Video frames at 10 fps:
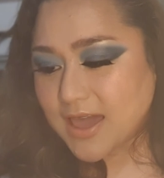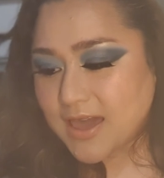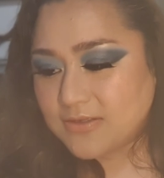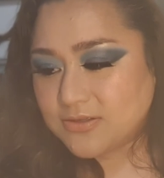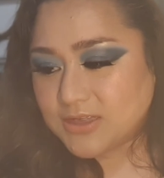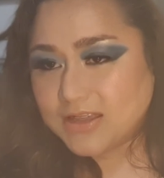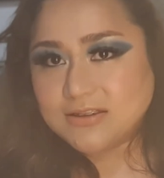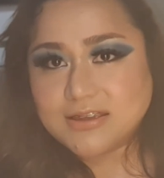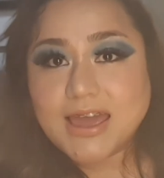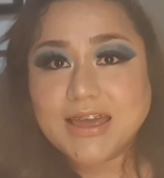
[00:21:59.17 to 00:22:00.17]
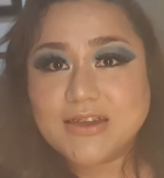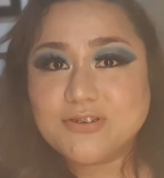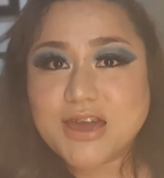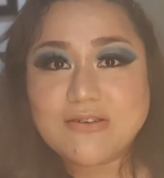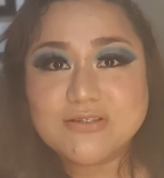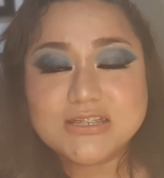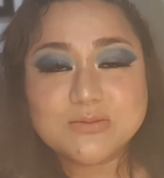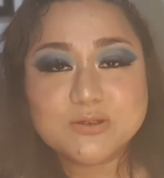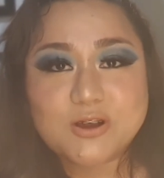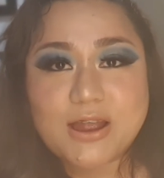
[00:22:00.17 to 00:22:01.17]
And then yeah, if you haven't
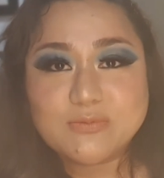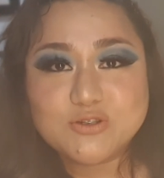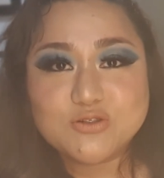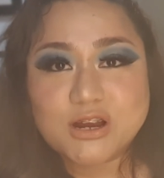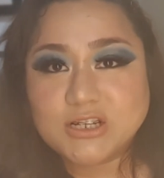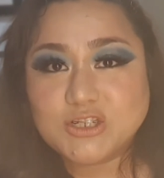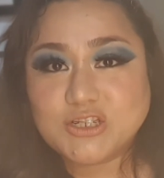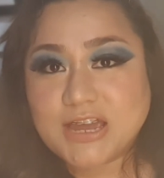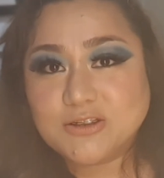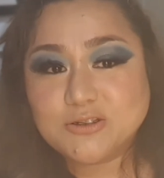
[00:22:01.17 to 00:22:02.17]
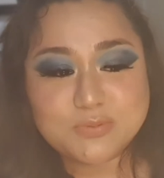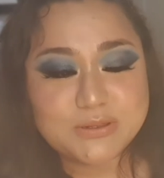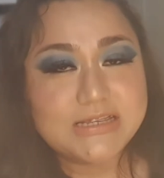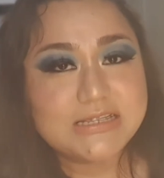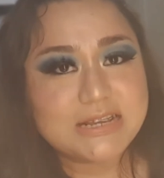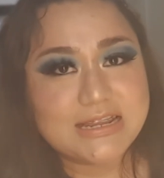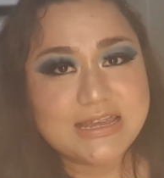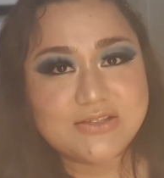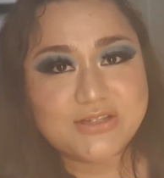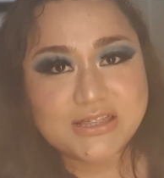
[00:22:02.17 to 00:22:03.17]
subscribed to our channel, please
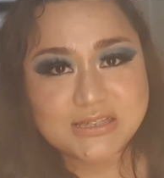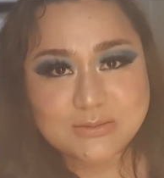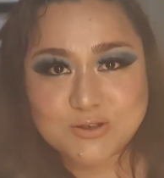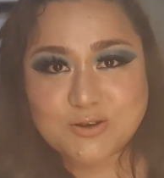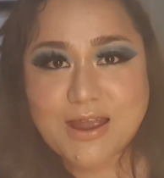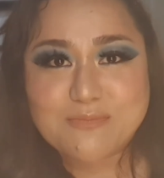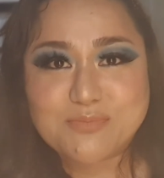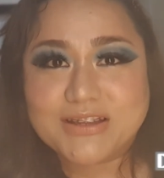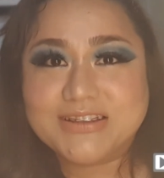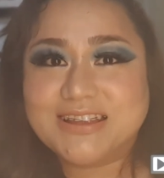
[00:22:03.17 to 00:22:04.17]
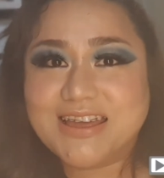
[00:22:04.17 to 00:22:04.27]
click that subscribe button